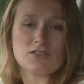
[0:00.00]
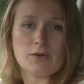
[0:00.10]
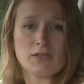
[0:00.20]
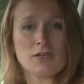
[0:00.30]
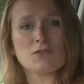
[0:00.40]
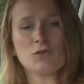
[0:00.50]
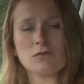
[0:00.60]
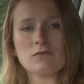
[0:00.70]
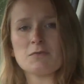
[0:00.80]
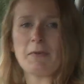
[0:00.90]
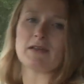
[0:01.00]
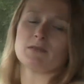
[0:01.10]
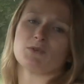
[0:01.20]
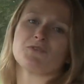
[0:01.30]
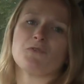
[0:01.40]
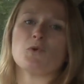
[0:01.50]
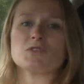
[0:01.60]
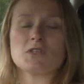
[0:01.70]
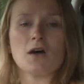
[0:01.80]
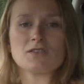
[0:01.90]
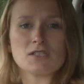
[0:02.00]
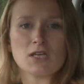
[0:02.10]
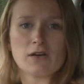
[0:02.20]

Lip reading: so it does score a respectable 4 stars in the